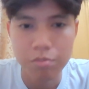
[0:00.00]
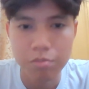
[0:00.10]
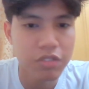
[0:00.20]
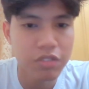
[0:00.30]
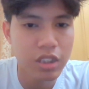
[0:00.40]

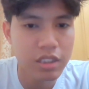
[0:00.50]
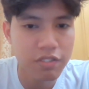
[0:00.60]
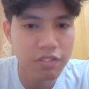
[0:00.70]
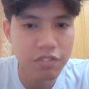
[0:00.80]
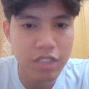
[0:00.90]
before the
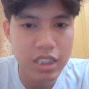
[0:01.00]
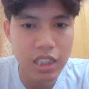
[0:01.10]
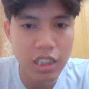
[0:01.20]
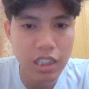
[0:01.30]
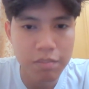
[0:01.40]
first
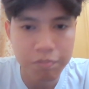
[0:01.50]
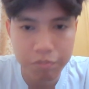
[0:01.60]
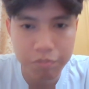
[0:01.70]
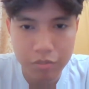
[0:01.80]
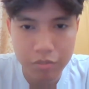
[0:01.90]
salam
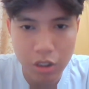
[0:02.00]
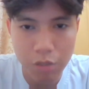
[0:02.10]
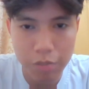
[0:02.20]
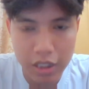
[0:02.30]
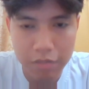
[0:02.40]

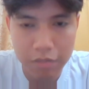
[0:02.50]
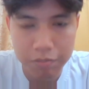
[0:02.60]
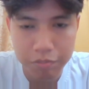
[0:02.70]
complete,